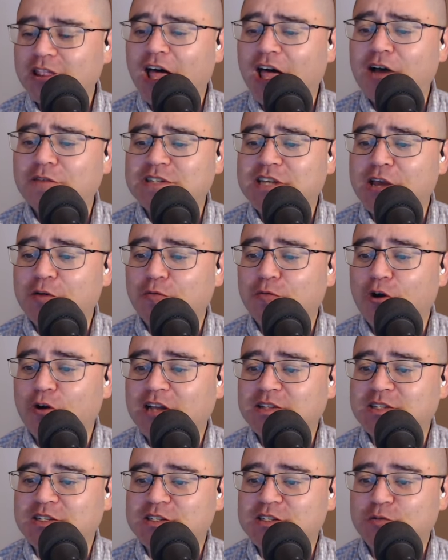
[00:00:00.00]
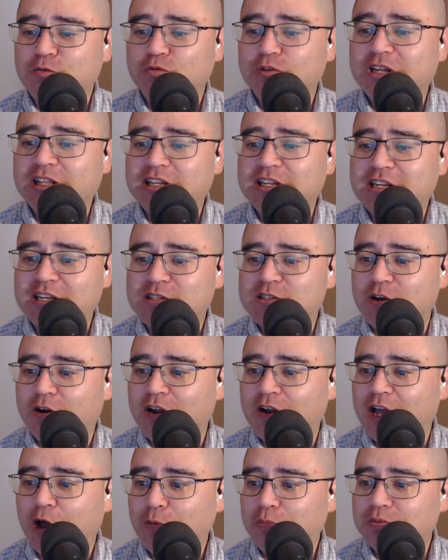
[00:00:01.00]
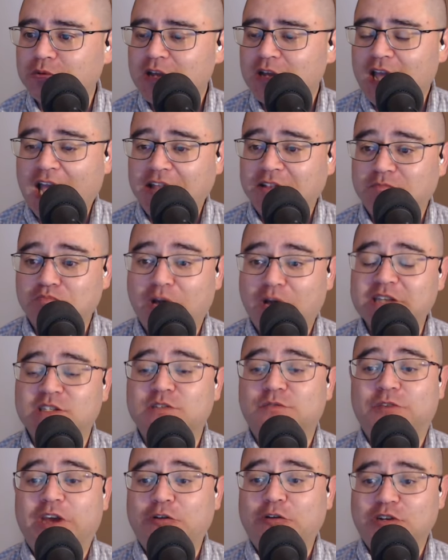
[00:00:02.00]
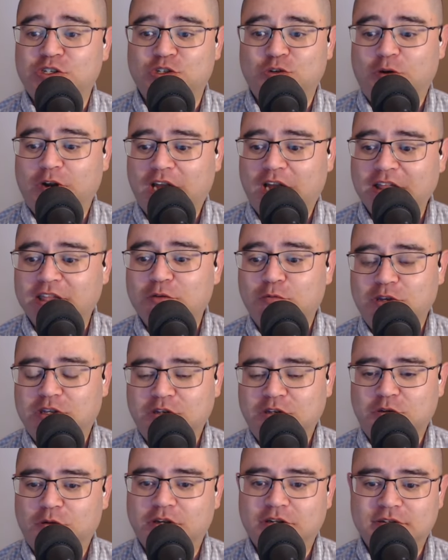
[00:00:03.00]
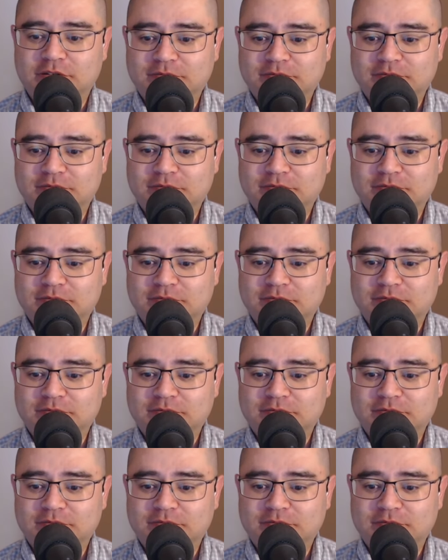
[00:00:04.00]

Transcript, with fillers: love to get Rohan's because he really needs our help. And All Mike's right. very short. I think we can do it.